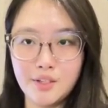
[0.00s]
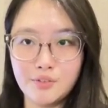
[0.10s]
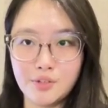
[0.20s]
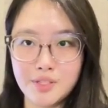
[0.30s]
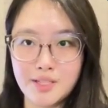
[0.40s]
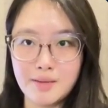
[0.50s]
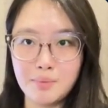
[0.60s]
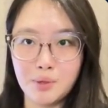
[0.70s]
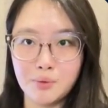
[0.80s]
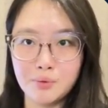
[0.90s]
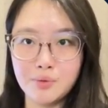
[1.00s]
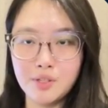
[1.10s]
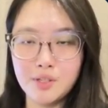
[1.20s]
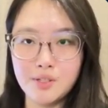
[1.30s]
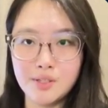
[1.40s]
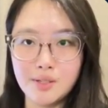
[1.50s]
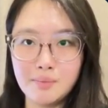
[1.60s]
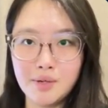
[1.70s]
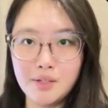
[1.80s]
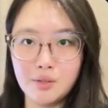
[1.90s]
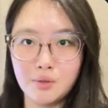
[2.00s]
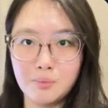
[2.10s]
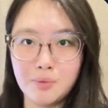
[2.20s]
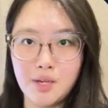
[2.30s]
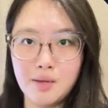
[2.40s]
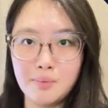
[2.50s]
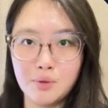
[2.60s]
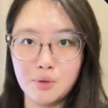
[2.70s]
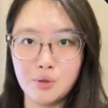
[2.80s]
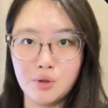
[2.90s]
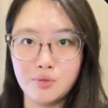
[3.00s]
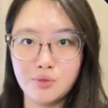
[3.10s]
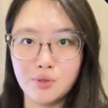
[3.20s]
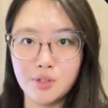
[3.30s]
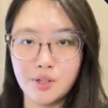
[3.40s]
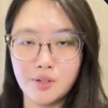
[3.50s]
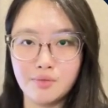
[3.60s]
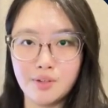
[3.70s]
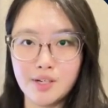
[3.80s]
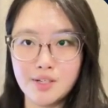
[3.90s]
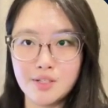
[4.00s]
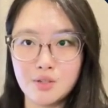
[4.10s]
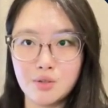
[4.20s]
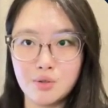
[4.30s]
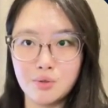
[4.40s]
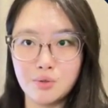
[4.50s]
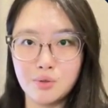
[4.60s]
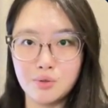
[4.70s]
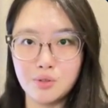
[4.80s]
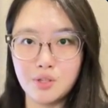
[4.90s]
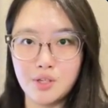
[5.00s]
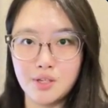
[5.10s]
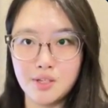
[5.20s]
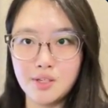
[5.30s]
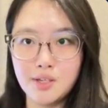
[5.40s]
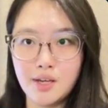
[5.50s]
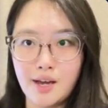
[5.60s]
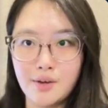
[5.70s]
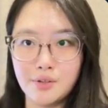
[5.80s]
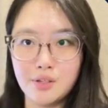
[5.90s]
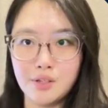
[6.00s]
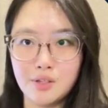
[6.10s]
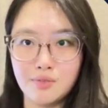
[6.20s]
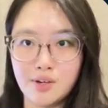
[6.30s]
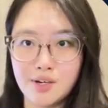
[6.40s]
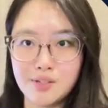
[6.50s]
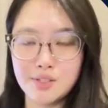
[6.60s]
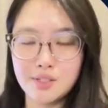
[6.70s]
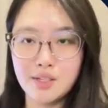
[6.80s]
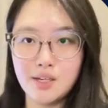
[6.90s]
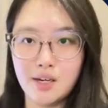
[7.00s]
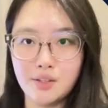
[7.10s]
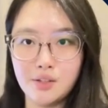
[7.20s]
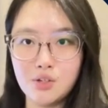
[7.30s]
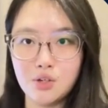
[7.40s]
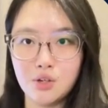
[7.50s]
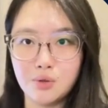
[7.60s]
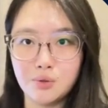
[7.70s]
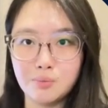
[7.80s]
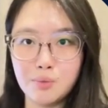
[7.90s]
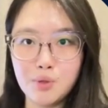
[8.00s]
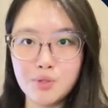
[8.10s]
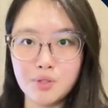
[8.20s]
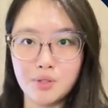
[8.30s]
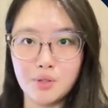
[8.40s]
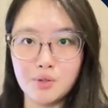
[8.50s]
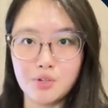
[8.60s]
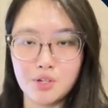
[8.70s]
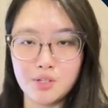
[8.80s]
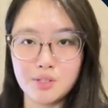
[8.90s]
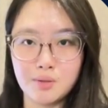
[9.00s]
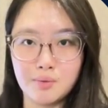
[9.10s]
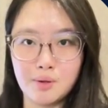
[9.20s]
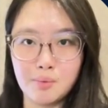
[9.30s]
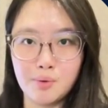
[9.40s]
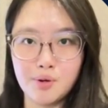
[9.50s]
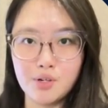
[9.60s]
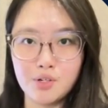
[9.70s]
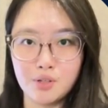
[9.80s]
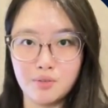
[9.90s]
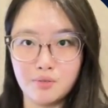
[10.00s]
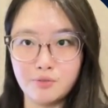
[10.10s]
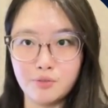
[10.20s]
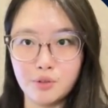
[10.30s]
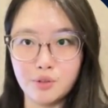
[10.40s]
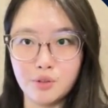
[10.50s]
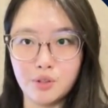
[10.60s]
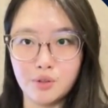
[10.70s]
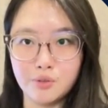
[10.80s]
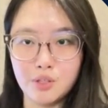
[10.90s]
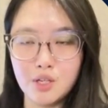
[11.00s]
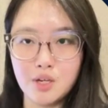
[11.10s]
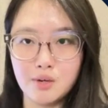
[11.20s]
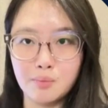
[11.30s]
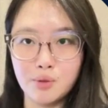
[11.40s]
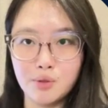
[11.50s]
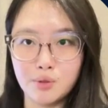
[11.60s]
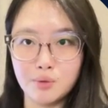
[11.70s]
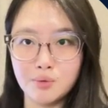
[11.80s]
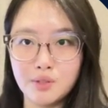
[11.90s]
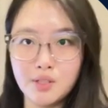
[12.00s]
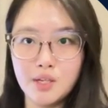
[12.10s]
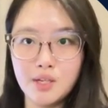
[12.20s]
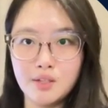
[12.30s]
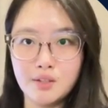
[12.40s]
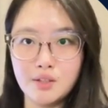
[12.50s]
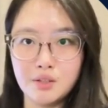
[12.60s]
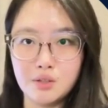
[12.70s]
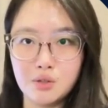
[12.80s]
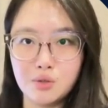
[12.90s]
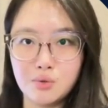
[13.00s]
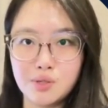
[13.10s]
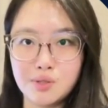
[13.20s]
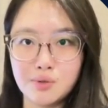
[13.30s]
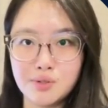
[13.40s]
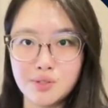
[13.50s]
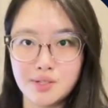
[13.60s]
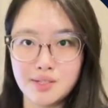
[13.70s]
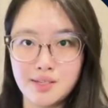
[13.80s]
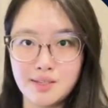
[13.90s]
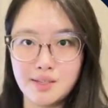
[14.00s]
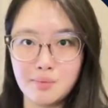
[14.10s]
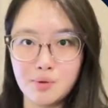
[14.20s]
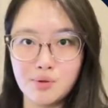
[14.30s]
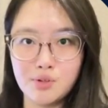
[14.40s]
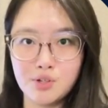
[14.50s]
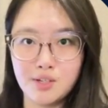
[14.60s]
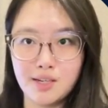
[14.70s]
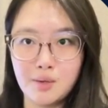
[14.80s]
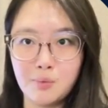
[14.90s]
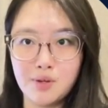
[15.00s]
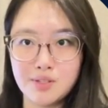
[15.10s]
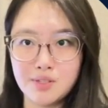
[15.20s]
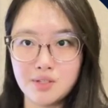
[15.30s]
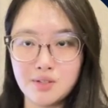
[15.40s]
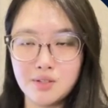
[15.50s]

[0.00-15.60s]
For example, they might not be able to afford advanced 2-T IoT device. Additionally, most logistics operations follow linear model, leading to resource depletion and waste.